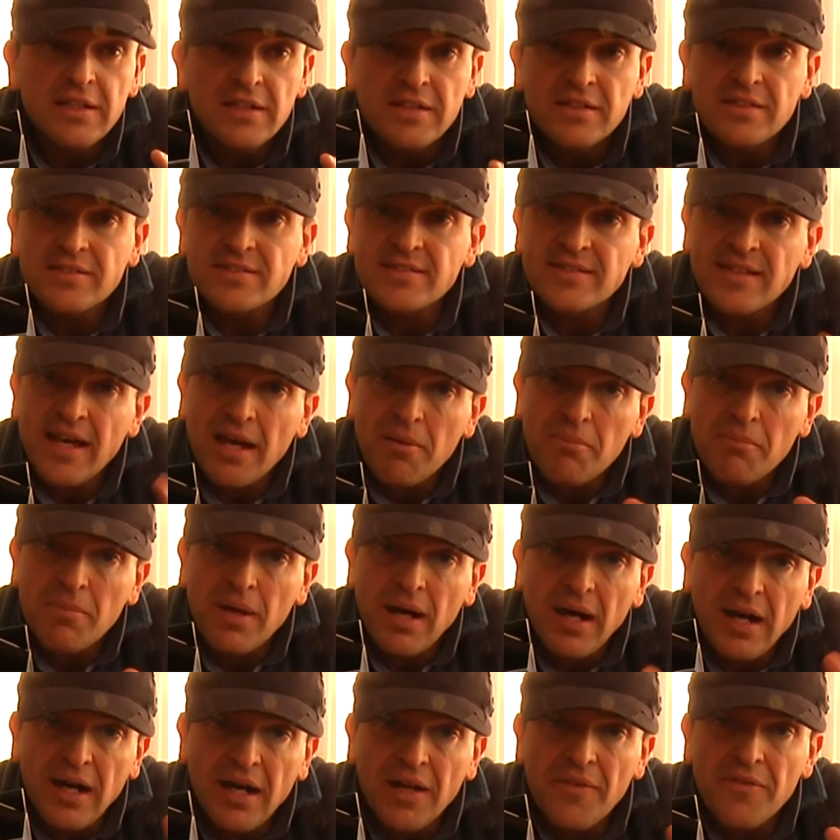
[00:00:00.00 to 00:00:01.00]

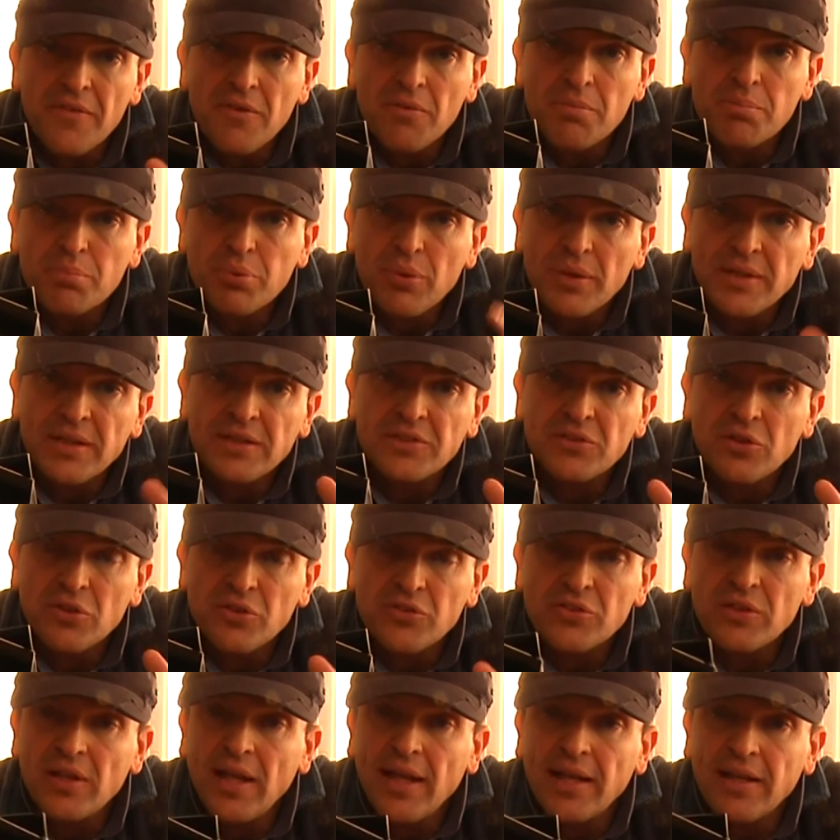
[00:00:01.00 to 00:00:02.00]
some other
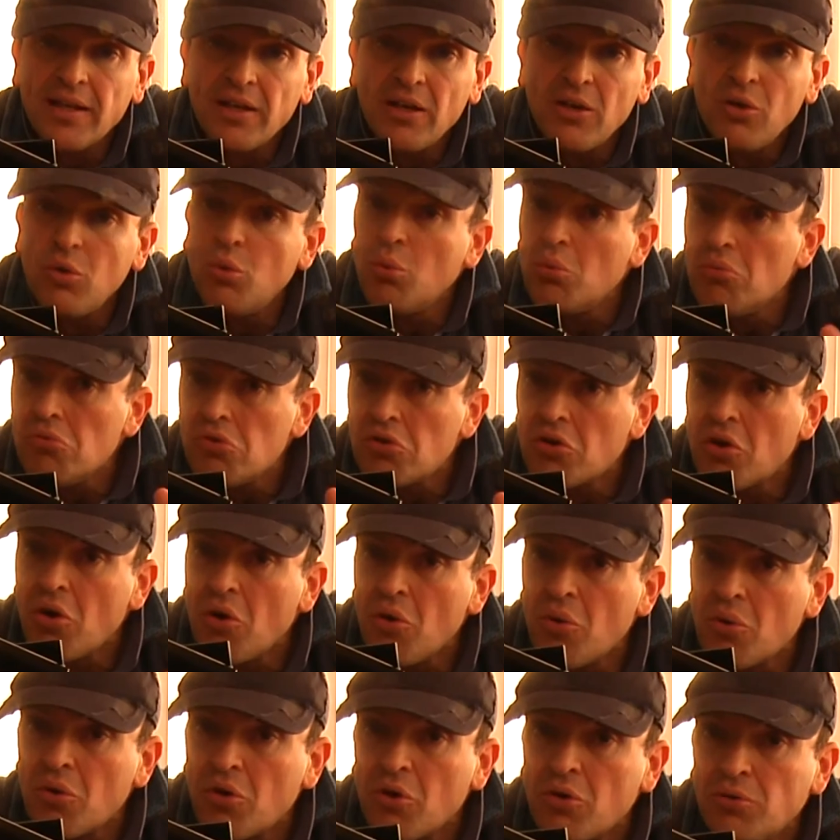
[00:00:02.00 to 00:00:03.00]
predators like a
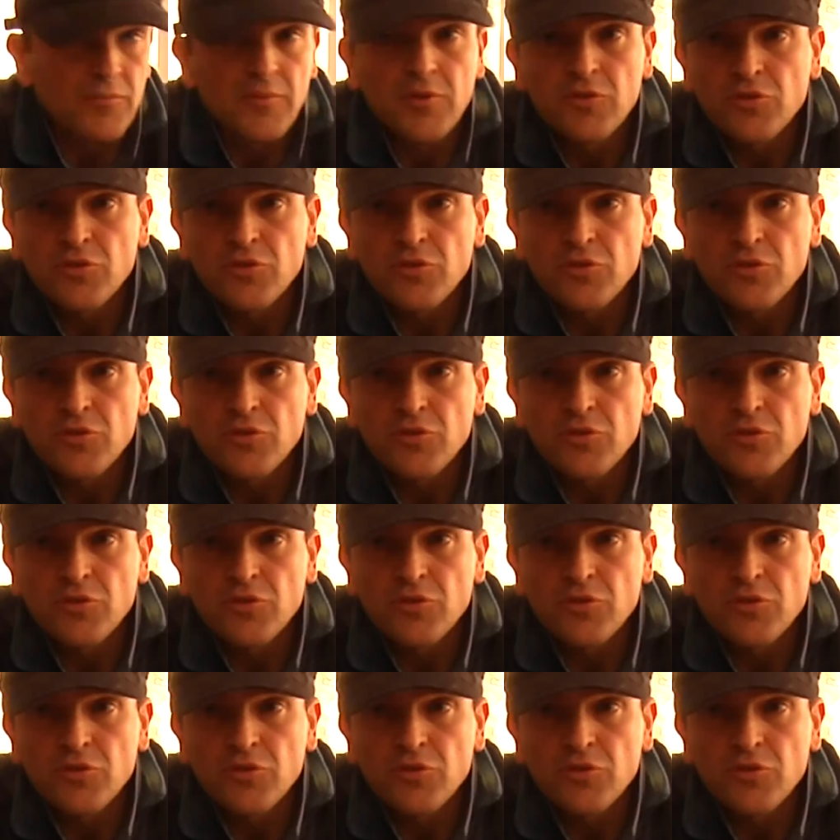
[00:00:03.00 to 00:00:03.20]
woodcock.